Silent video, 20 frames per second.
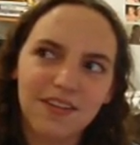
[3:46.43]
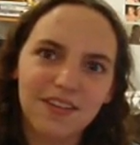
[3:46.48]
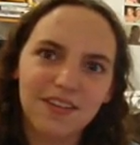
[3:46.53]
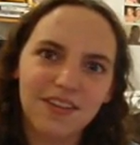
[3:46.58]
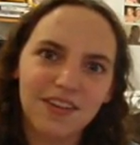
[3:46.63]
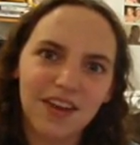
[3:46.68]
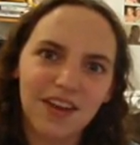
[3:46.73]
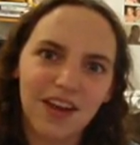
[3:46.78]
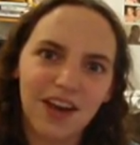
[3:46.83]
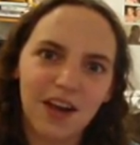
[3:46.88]

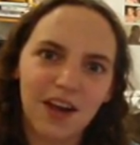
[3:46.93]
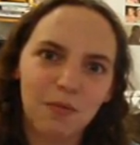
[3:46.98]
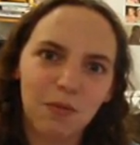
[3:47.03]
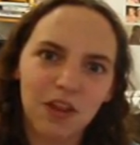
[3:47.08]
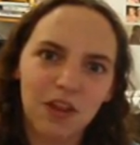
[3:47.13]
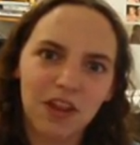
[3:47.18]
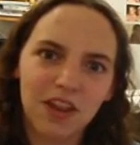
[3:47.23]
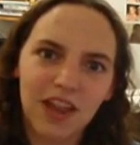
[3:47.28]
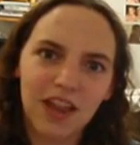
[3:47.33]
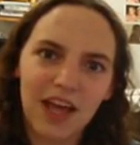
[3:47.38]
Yeah, I'm
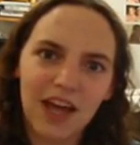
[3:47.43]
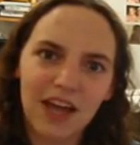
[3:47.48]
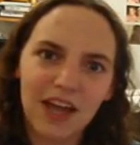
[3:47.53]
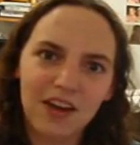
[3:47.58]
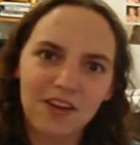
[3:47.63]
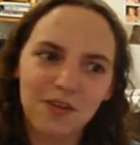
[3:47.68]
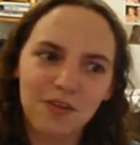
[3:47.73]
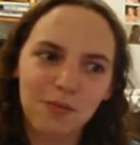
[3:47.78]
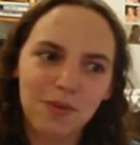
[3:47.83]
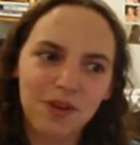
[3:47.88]
really
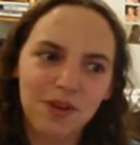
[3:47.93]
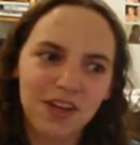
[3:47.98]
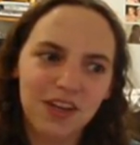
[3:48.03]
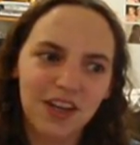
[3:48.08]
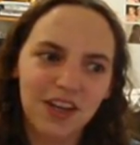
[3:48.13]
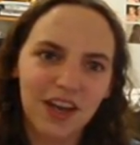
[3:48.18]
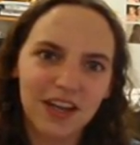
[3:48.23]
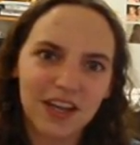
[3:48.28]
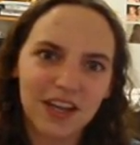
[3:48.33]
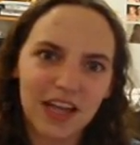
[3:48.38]
glad to
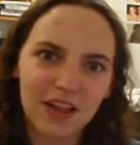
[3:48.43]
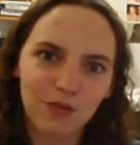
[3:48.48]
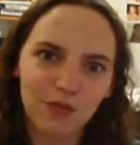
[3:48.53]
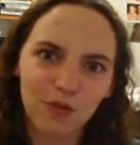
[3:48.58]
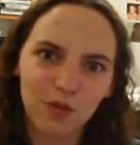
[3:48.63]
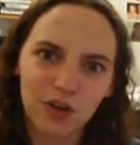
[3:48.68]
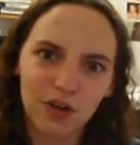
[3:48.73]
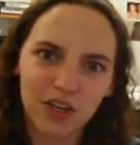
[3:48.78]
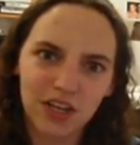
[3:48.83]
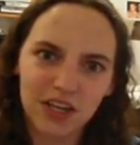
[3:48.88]
be
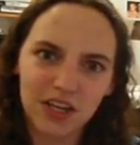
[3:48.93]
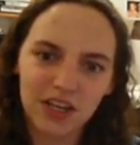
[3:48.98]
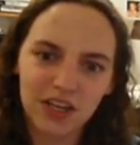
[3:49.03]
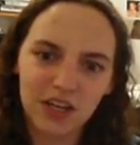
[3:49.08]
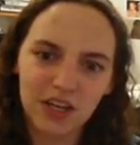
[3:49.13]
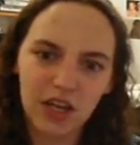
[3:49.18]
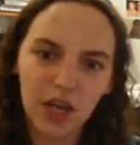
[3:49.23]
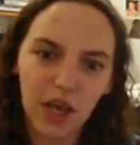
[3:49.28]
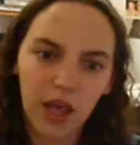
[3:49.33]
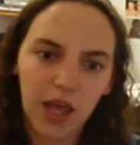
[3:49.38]
Californian,
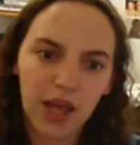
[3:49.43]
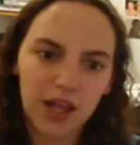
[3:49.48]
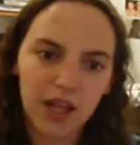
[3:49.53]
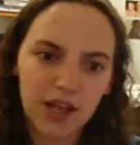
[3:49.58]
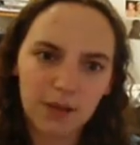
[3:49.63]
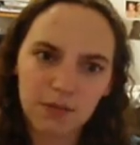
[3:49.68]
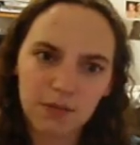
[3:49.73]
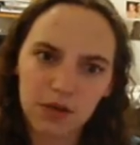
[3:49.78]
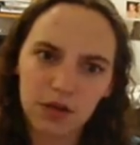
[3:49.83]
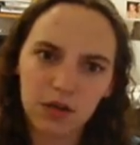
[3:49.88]

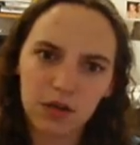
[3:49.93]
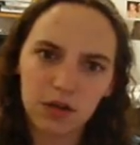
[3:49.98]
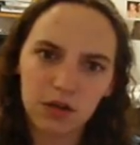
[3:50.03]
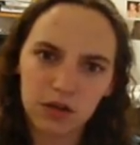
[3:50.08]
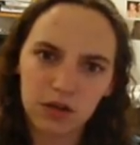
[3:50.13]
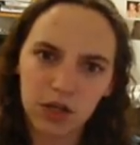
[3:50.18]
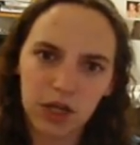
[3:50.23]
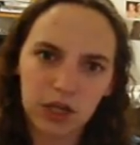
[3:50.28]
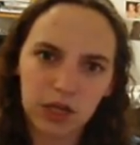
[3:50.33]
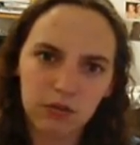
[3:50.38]
except
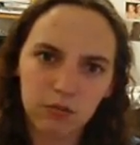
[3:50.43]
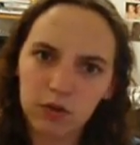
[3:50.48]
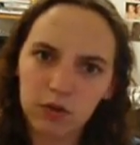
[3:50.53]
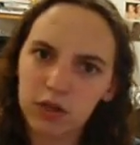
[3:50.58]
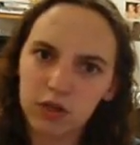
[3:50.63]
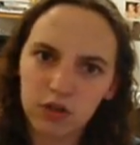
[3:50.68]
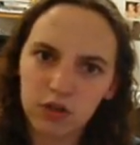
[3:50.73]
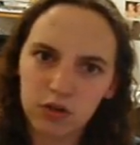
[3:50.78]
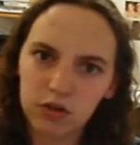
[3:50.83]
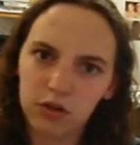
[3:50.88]
not
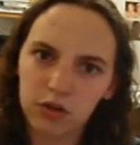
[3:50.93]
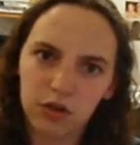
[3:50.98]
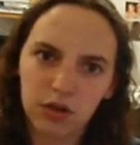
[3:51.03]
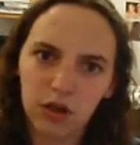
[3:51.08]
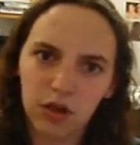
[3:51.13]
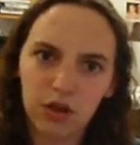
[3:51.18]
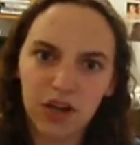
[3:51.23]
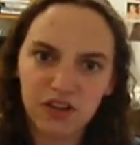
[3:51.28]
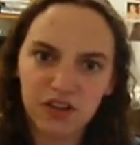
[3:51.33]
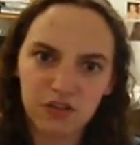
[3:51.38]
when certain
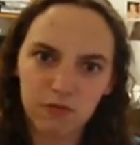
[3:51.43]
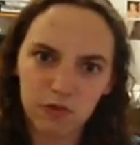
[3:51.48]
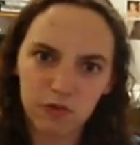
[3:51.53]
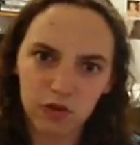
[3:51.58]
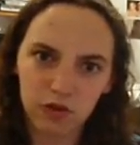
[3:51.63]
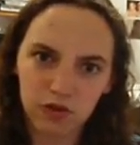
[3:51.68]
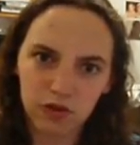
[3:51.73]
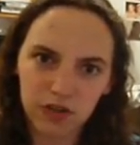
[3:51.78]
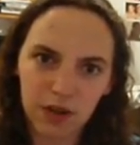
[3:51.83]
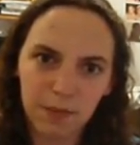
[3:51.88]
election
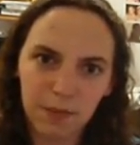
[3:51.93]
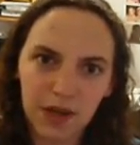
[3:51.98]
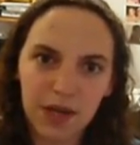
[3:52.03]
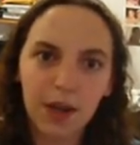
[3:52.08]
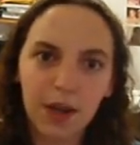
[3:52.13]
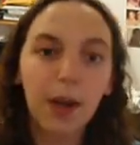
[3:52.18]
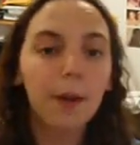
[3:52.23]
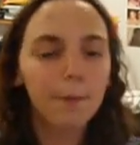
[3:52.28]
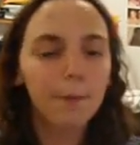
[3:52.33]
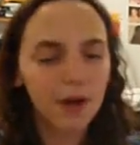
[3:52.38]
results come in.
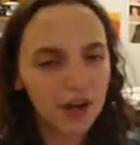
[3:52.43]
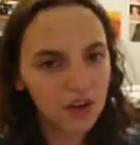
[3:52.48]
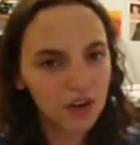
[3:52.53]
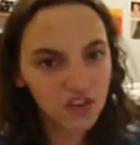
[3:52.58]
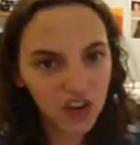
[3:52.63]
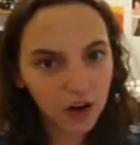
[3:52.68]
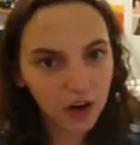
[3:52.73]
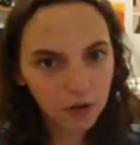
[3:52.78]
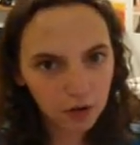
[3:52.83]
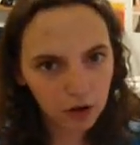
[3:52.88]
But
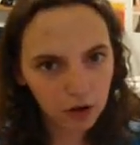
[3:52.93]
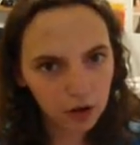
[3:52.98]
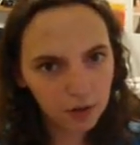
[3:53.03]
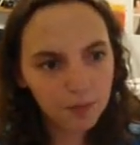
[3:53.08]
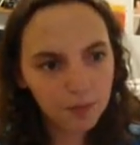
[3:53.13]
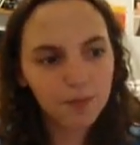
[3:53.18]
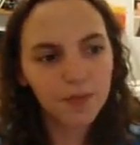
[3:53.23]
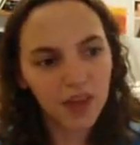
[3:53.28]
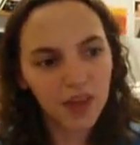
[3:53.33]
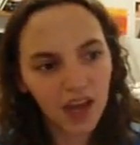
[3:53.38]
in general,
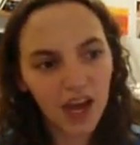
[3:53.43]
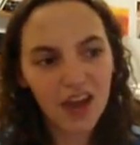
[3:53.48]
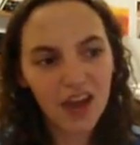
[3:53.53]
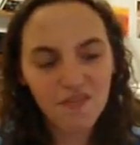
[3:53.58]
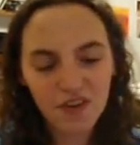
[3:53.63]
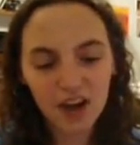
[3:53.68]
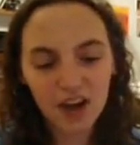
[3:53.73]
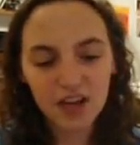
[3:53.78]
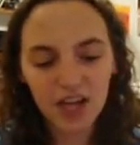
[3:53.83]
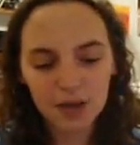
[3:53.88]

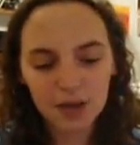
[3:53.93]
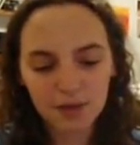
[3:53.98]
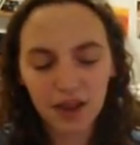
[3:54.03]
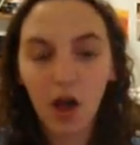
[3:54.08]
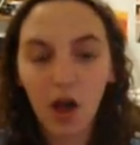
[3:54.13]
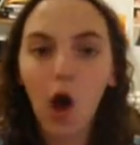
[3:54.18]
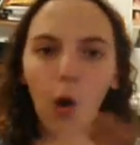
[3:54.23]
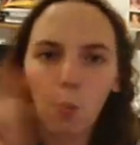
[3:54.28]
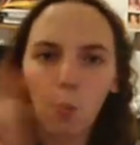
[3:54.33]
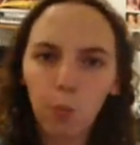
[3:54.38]
I'm very glad to be
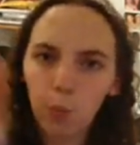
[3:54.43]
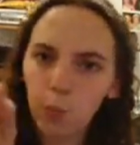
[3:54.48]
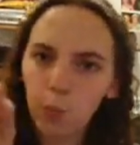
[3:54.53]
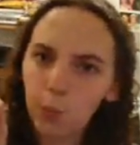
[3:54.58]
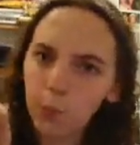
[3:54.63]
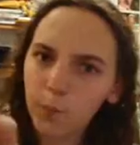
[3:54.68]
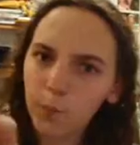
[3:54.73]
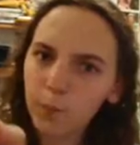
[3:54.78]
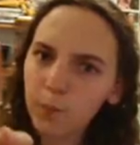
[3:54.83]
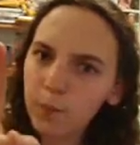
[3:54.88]

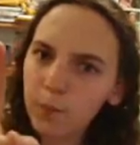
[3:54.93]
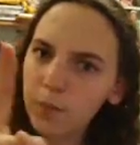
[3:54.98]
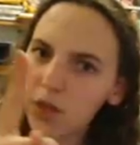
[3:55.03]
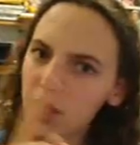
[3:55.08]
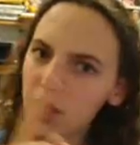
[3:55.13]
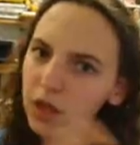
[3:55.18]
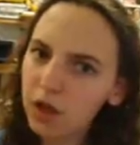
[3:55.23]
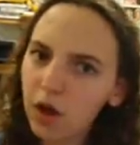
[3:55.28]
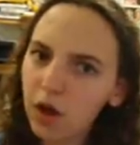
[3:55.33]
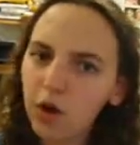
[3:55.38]

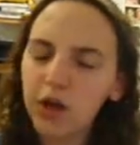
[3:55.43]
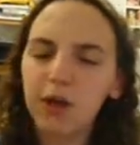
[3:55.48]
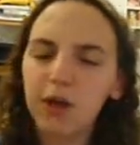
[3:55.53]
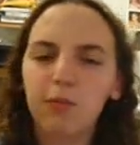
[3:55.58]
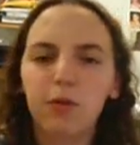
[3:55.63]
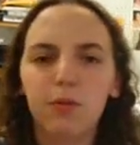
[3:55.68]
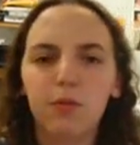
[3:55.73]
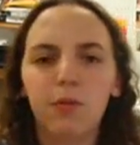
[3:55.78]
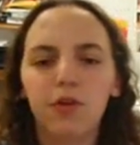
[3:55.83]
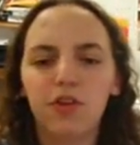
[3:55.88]
okay,
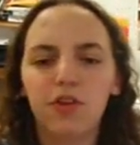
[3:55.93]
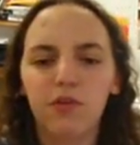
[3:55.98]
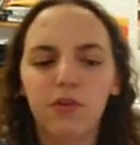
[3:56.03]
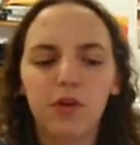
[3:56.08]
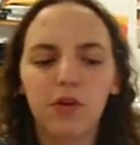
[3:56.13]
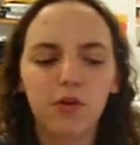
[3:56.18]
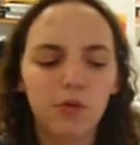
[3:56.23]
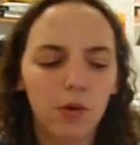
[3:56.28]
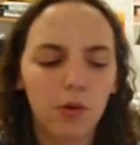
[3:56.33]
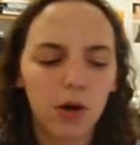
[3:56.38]
well, most of
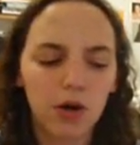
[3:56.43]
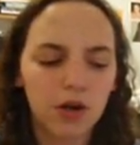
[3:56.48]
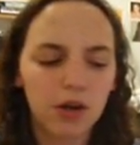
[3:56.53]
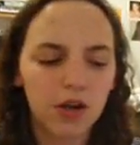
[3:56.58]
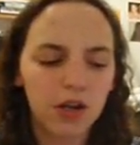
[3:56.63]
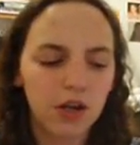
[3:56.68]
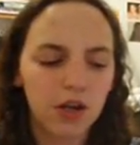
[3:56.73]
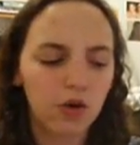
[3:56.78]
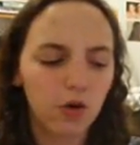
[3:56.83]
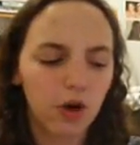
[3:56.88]
you
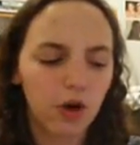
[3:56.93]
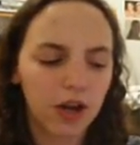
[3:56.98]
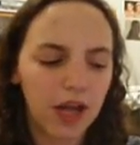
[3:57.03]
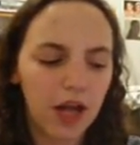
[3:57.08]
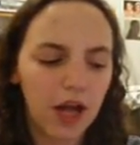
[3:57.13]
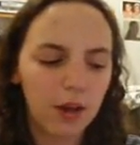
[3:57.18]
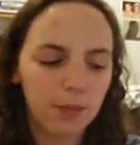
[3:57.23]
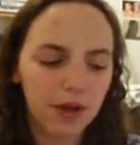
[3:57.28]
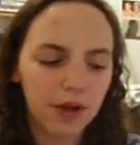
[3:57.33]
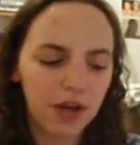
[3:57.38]
aren't in
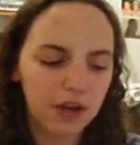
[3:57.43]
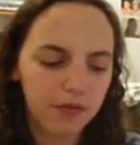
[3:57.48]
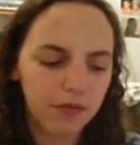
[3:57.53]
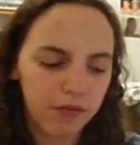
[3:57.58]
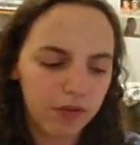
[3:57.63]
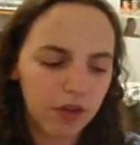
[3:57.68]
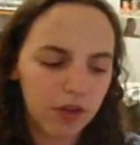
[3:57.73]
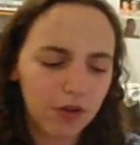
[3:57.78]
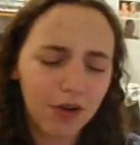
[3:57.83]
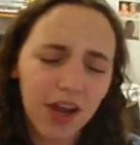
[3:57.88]
NorCal, but
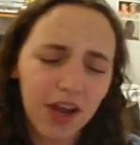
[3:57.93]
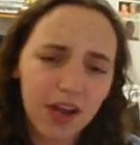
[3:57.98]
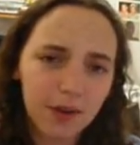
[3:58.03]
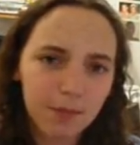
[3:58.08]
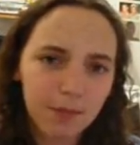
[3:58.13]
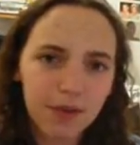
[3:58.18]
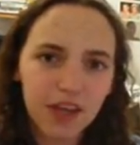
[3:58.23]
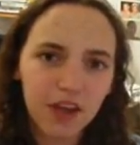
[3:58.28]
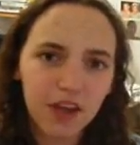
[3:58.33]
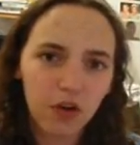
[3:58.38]
if you end
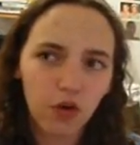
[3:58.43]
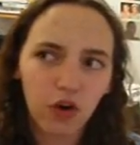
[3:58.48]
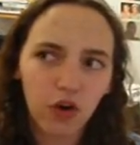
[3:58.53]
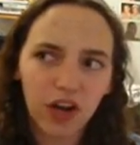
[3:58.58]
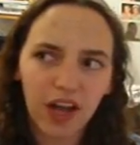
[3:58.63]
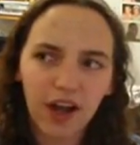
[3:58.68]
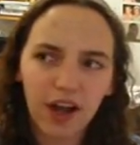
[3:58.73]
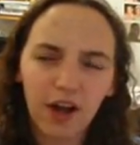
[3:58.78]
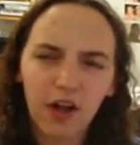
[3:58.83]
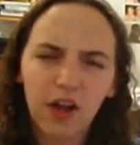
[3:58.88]
up being in
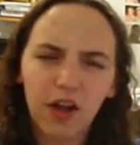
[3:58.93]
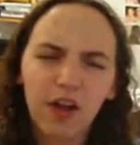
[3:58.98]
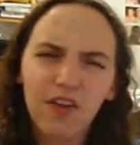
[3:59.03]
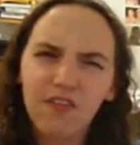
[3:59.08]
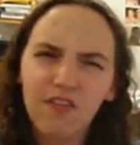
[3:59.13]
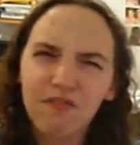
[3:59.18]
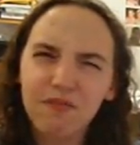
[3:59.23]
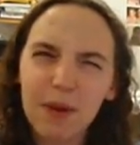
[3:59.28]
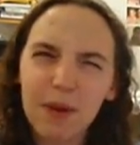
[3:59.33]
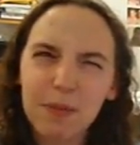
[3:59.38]
NorCal
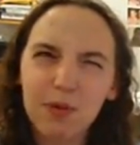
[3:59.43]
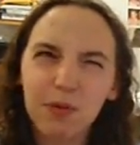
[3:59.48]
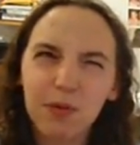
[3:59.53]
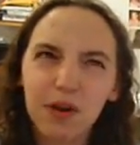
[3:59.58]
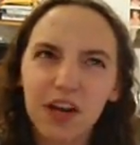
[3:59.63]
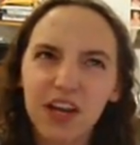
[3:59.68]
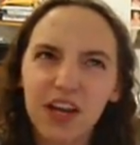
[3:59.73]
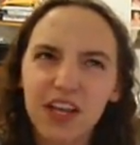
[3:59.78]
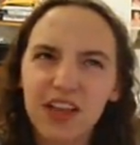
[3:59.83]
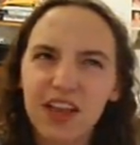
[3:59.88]

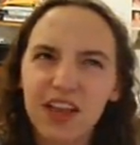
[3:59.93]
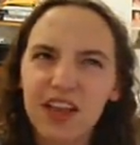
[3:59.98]
February